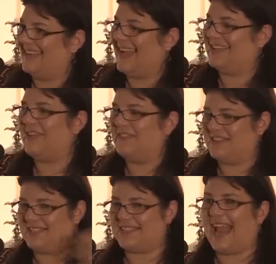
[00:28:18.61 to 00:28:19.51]
And yet,
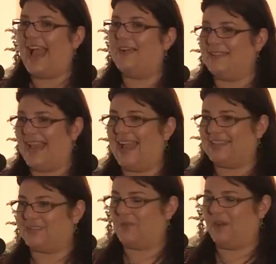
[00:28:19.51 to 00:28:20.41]
this is how
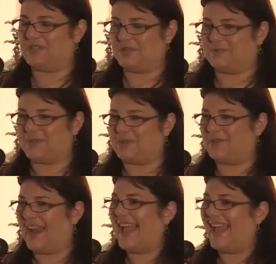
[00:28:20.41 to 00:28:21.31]
Nast wants to
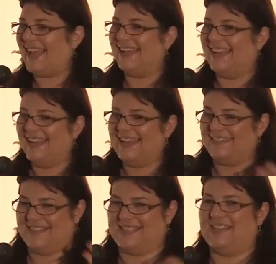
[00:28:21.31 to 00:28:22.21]
portray
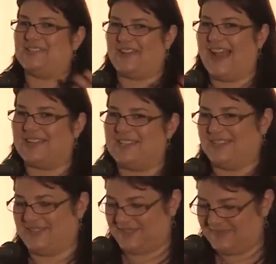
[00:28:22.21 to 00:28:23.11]
these
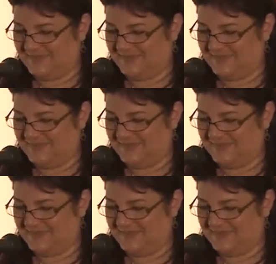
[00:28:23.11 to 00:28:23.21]
interactions.